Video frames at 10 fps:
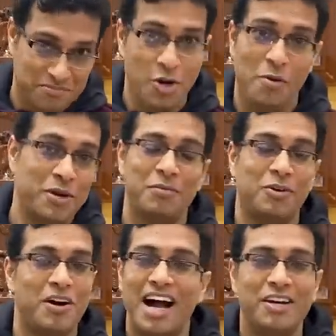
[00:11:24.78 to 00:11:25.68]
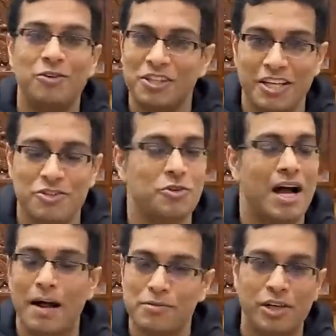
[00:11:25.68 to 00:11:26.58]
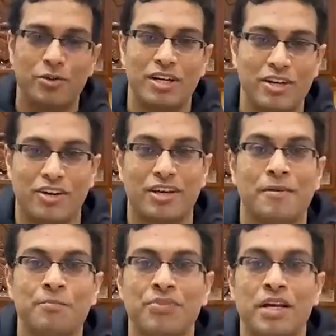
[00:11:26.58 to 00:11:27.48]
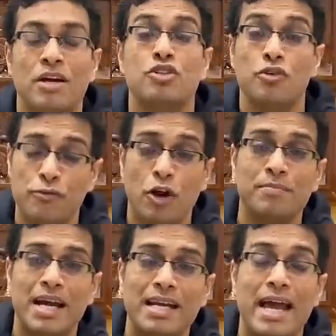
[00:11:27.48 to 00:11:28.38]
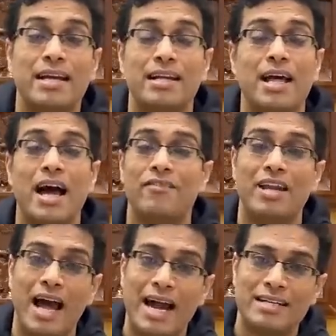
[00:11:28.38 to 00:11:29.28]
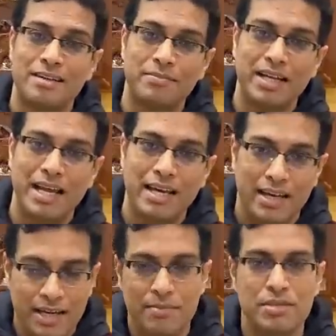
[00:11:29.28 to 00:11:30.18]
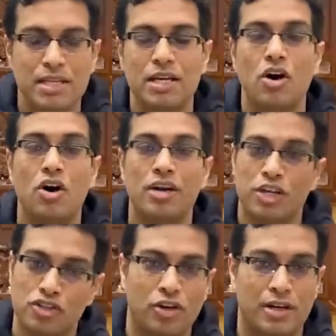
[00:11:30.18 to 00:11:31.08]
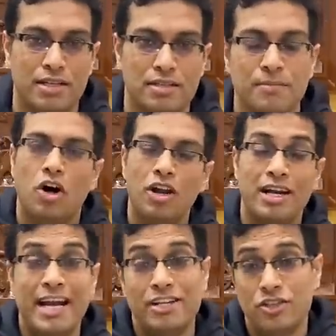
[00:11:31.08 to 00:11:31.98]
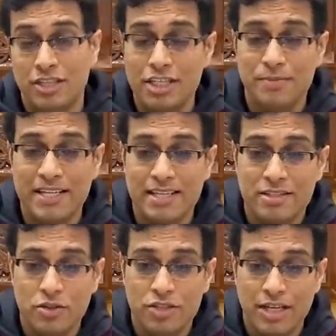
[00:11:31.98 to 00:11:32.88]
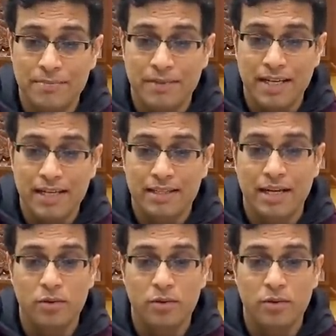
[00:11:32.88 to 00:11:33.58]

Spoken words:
Comment below. I don't think so. Absolutely not. So from that angle, I will add something like AMC or insurance. All right. So this brings us to step three.